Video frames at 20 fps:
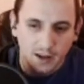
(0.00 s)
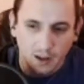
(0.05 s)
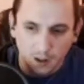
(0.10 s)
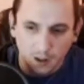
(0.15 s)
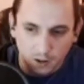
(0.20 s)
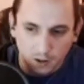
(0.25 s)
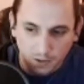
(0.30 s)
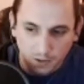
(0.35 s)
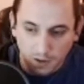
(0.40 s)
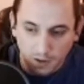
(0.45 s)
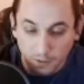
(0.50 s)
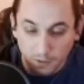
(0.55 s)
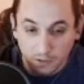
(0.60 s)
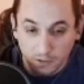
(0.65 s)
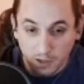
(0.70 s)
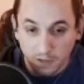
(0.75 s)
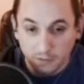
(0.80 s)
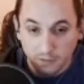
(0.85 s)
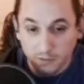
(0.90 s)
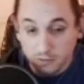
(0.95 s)
all the other
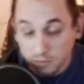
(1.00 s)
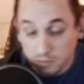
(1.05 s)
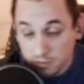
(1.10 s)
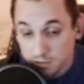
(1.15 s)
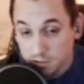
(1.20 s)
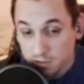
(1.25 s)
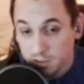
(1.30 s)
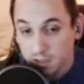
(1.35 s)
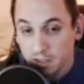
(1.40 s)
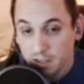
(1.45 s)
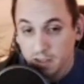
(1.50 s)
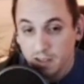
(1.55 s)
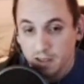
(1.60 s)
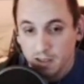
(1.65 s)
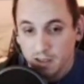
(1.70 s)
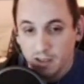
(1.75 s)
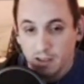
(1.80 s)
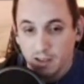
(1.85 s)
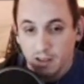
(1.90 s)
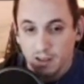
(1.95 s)
levels,
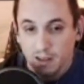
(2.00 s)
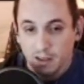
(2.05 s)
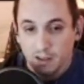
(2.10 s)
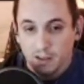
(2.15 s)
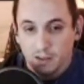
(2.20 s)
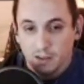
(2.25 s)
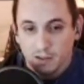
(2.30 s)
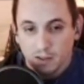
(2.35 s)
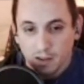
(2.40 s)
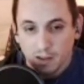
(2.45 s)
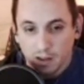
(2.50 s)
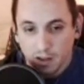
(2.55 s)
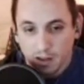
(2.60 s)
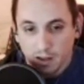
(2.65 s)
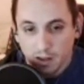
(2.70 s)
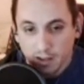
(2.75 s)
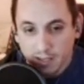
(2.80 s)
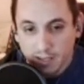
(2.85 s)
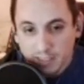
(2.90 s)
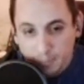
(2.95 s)

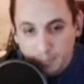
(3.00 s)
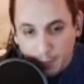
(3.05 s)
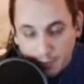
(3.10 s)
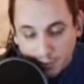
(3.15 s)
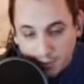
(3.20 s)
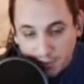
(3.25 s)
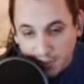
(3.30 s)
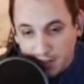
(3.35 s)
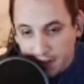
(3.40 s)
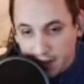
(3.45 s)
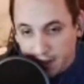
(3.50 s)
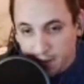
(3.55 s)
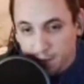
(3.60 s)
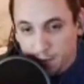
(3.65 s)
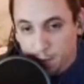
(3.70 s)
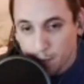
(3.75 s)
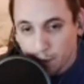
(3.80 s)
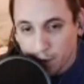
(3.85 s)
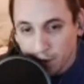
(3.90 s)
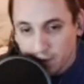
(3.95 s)
especially in
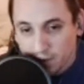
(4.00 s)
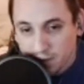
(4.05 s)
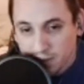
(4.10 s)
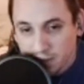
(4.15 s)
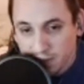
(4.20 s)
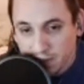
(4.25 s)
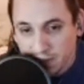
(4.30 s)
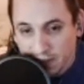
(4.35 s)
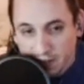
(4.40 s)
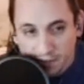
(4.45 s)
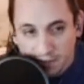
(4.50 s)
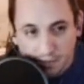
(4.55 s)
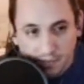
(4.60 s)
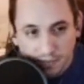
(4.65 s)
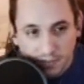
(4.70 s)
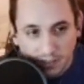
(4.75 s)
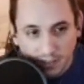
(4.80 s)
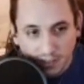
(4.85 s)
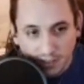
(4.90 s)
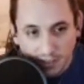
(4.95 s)
the boss at the end of
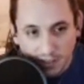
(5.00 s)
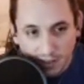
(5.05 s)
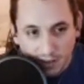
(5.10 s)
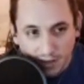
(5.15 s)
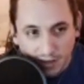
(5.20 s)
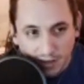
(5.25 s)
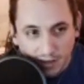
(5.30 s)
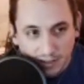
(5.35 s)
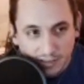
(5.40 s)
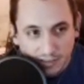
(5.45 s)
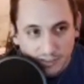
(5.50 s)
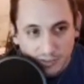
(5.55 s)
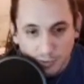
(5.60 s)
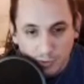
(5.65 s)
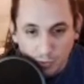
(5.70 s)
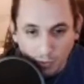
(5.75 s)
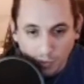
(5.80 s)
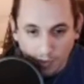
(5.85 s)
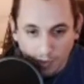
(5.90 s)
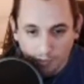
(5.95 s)
the
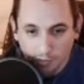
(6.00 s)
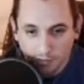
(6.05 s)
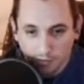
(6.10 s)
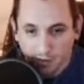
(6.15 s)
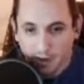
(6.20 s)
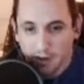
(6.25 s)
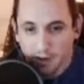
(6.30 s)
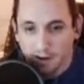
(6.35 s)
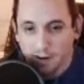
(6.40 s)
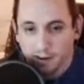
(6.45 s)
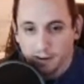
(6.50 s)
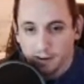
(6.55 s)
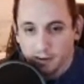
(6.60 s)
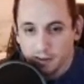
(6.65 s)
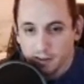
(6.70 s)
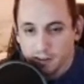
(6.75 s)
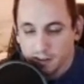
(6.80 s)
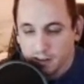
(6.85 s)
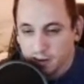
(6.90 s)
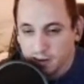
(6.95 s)
school level here,
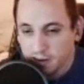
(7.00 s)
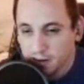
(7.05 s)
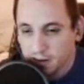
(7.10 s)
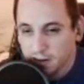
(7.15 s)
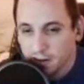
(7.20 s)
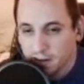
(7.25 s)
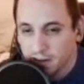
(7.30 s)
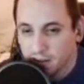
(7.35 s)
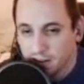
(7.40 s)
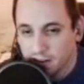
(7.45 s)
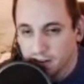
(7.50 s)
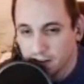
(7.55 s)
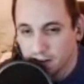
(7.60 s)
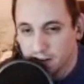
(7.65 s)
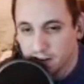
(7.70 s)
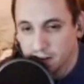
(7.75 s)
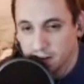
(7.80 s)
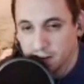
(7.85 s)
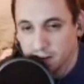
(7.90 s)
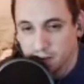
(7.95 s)

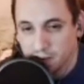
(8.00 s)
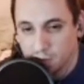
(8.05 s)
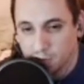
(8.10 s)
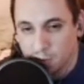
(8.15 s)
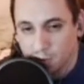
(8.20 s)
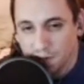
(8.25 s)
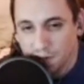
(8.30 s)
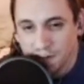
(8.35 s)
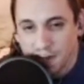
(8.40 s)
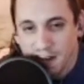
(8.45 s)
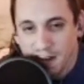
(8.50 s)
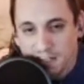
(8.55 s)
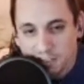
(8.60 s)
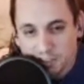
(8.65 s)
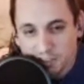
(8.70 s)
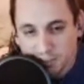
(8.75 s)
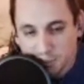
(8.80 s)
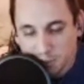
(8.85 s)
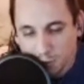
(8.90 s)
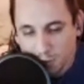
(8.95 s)
you can
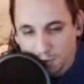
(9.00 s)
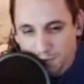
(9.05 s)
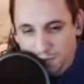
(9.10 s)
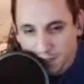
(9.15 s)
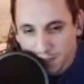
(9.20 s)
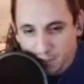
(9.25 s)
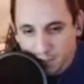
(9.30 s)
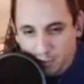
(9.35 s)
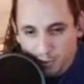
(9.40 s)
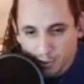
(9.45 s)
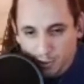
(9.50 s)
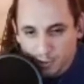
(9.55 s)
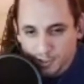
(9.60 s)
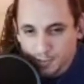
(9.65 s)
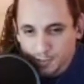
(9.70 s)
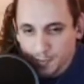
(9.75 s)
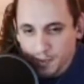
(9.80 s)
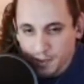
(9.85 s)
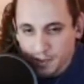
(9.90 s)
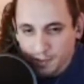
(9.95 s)
actually use that
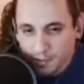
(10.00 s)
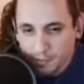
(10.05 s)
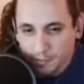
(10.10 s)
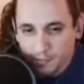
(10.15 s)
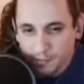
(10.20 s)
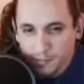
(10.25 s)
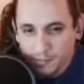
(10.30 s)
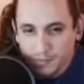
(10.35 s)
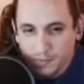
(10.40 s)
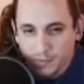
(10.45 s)
charge beam